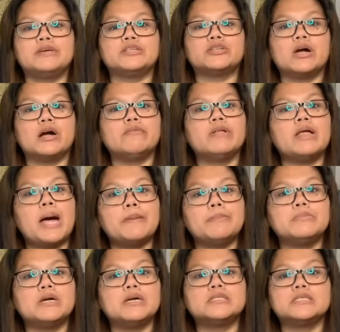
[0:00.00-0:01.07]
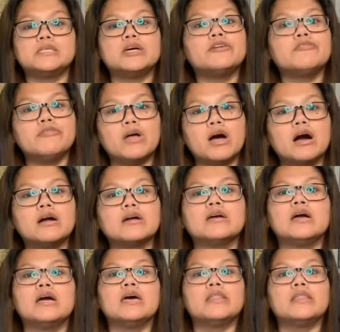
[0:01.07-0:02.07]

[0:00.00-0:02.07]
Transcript: the travel updates in our vlog